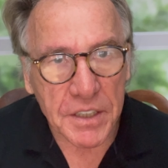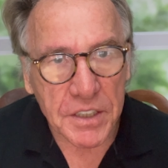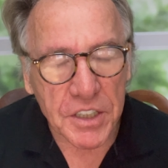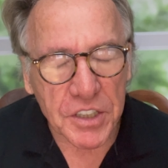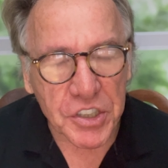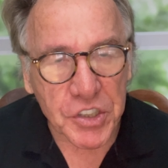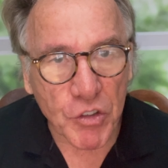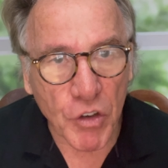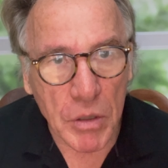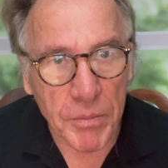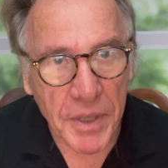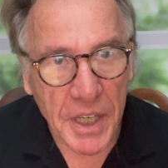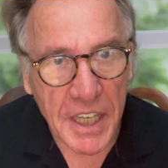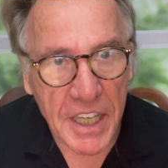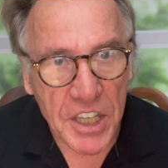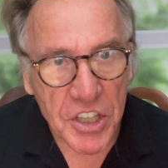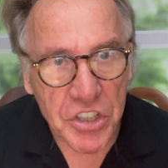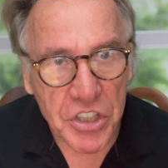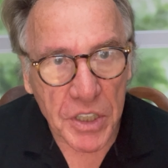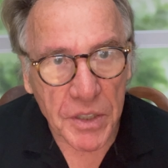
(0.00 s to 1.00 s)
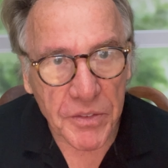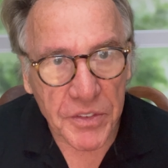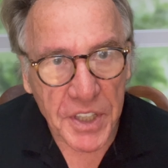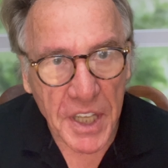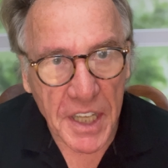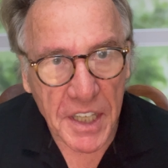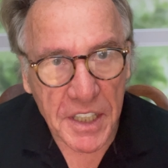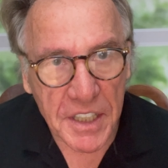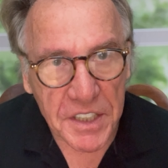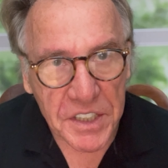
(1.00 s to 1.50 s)
discrimination,
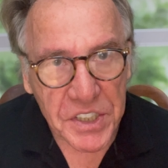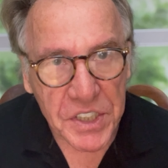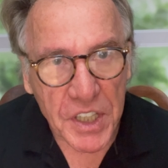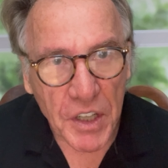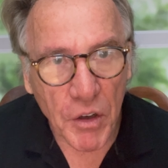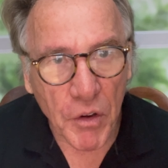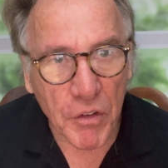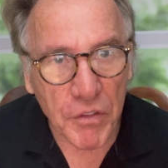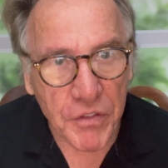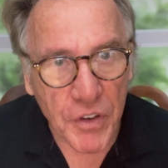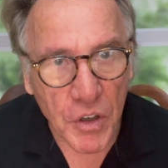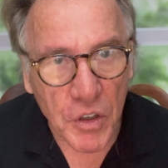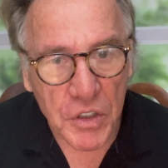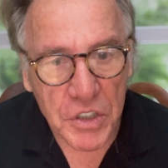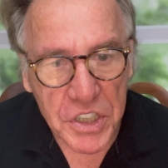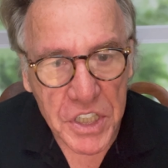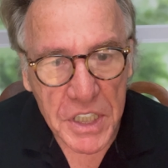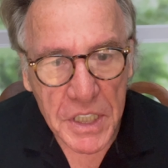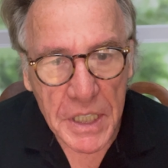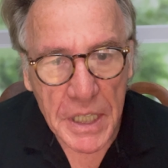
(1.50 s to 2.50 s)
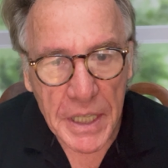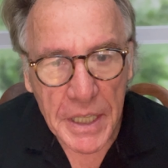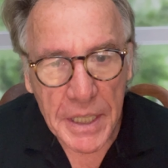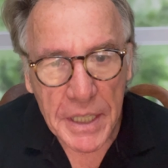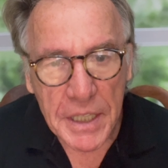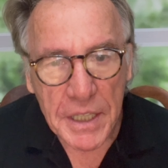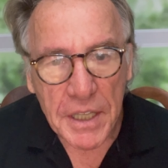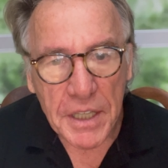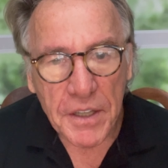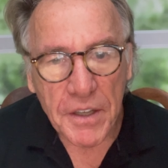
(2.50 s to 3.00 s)
that is overt.
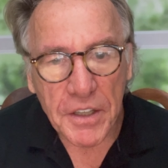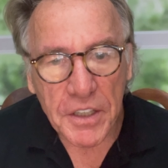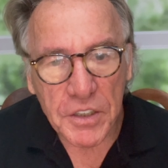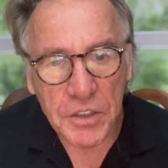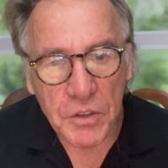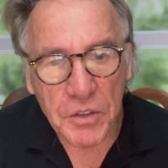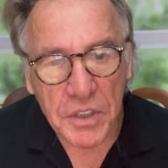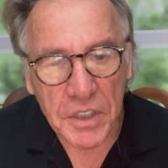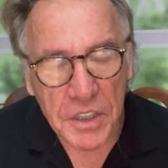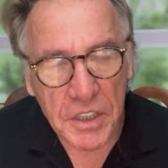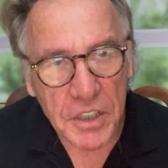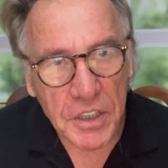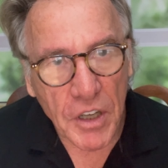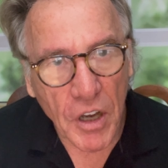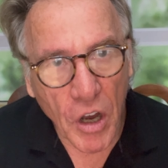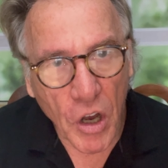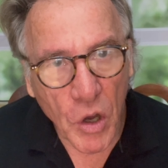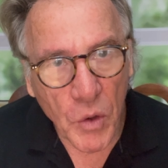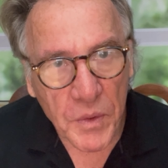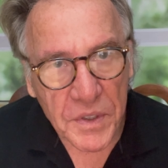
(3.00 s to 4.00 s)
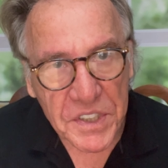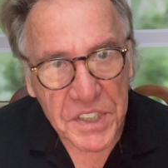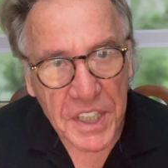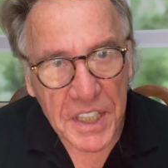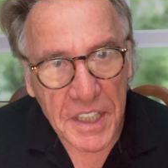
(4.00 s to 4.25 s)
You can always